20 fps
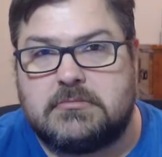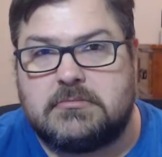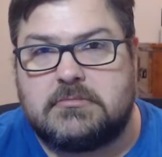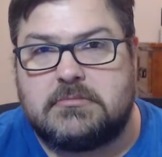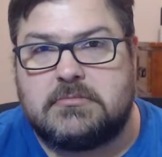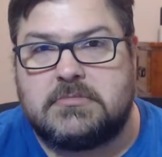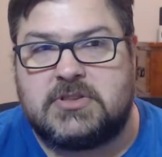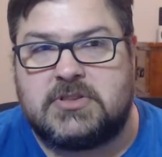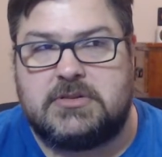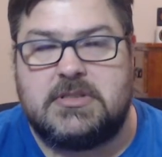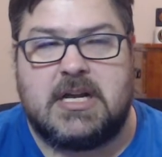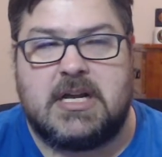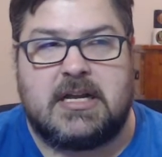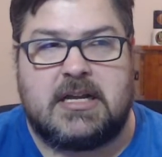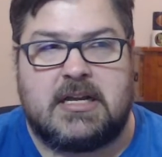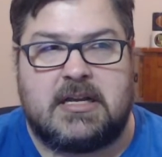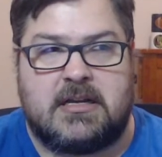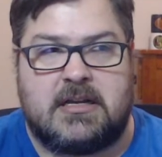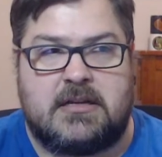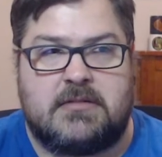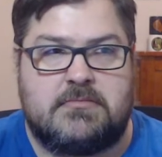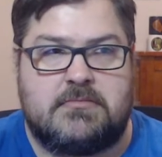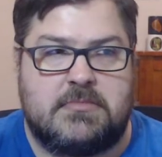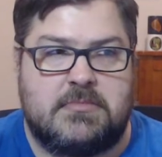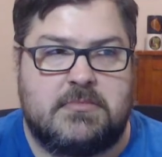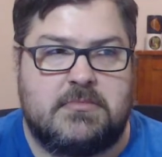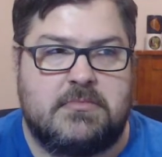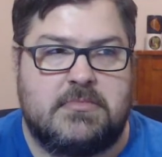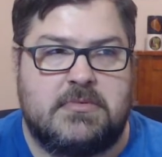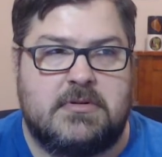
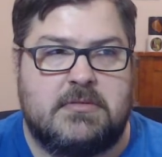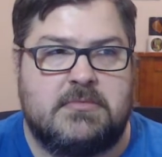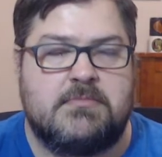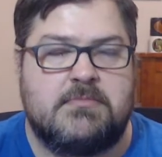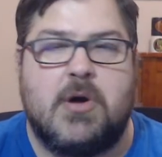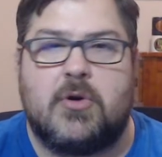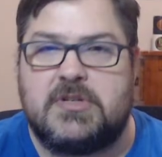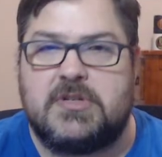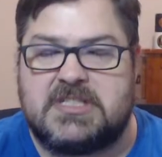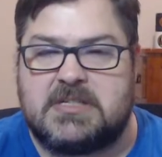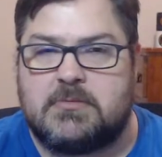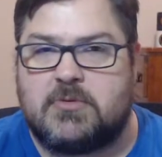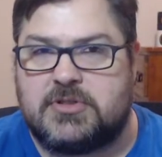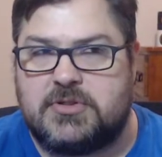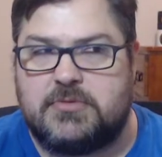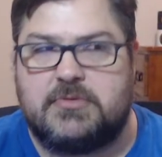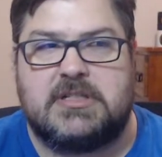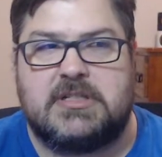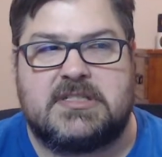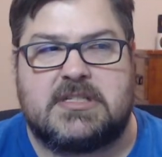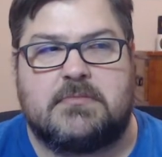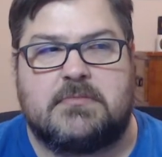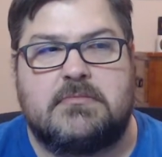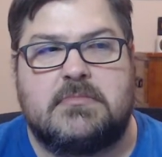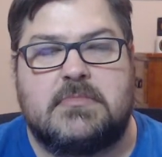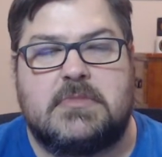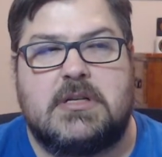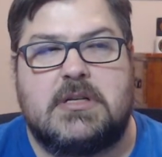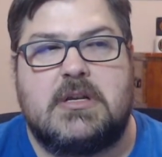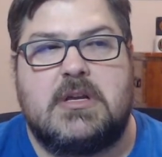monism or
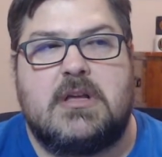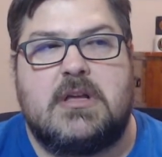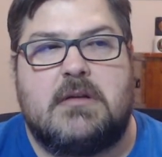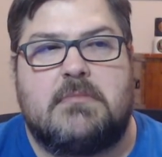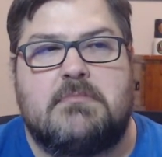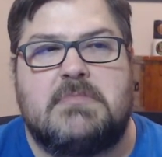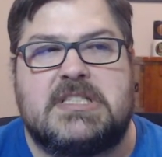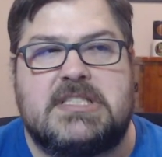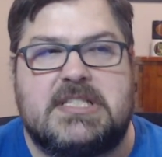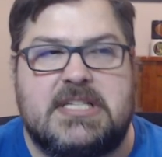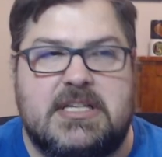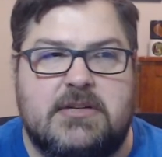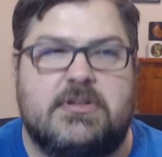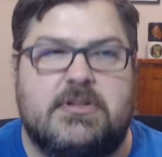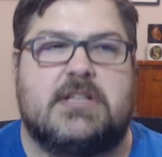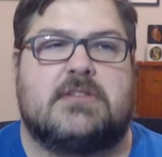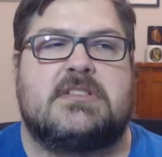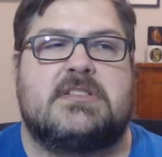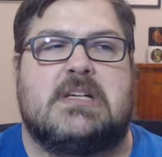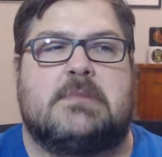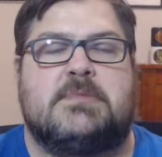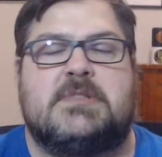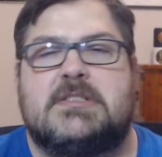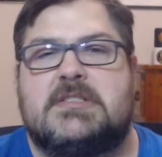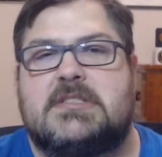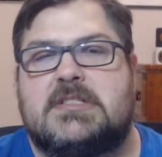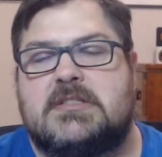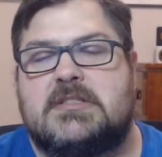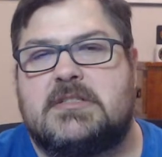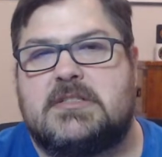dualism, material
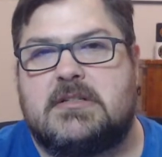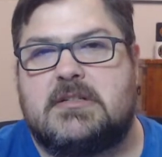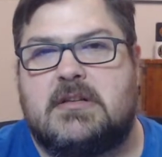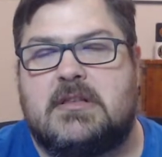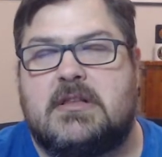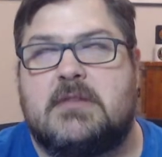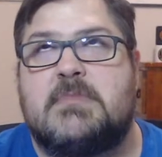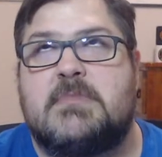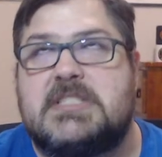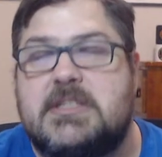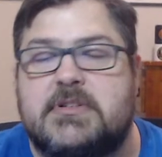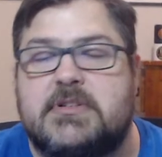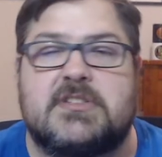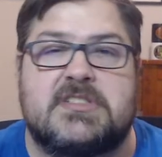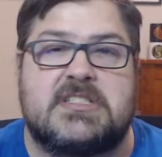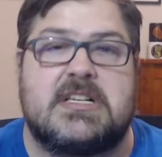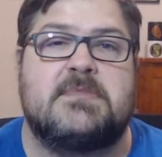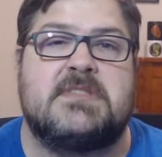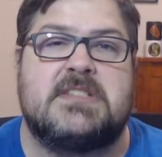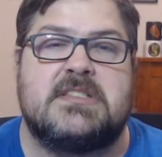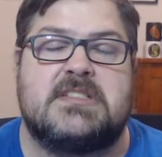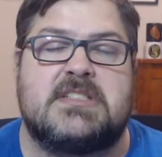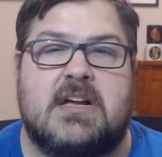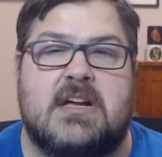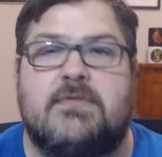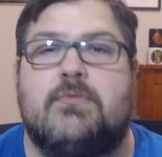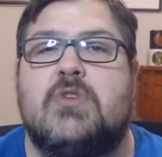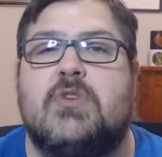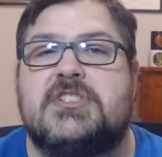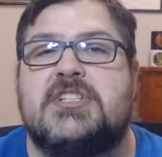substances, the material substance
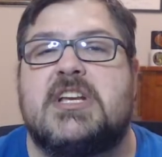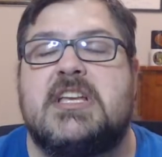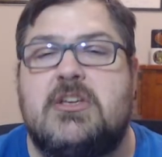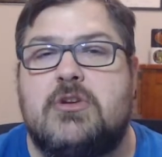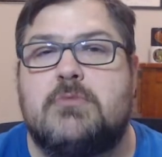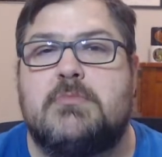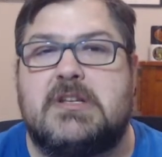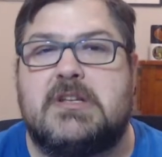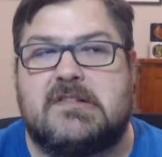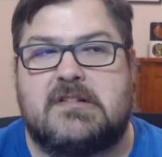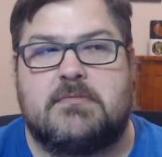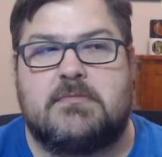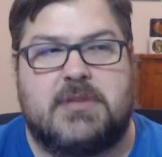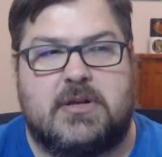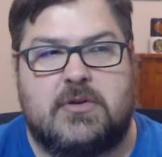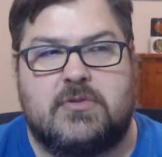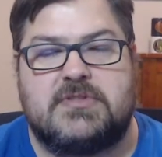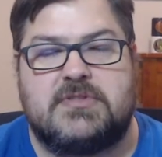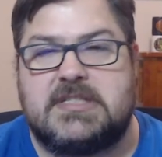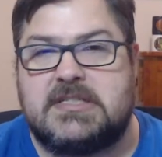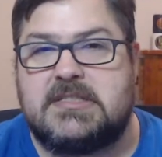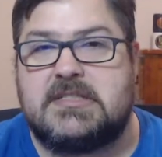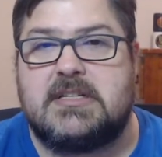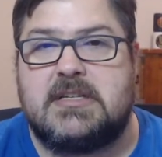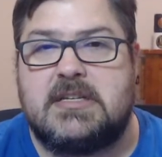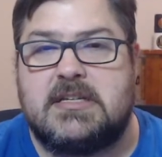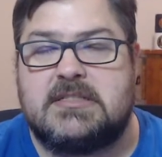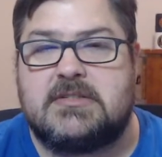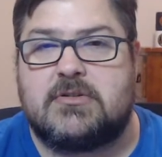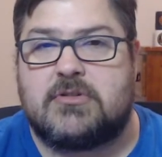of which a human is composed is
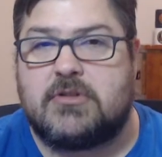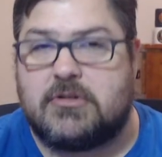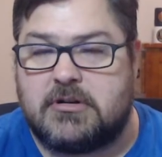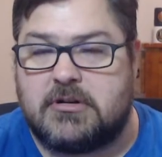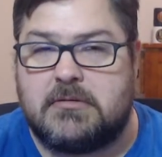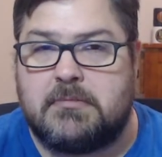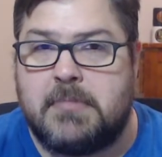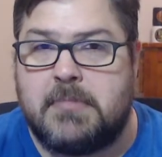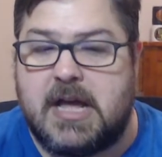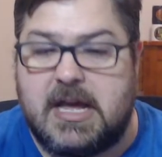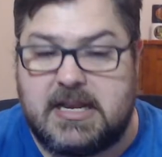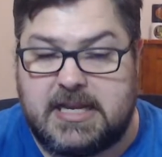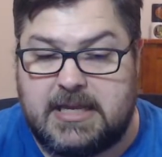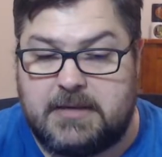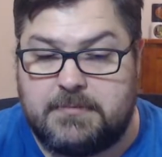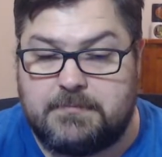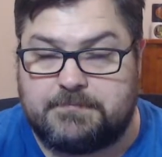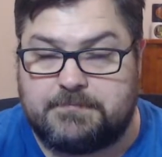his or her body.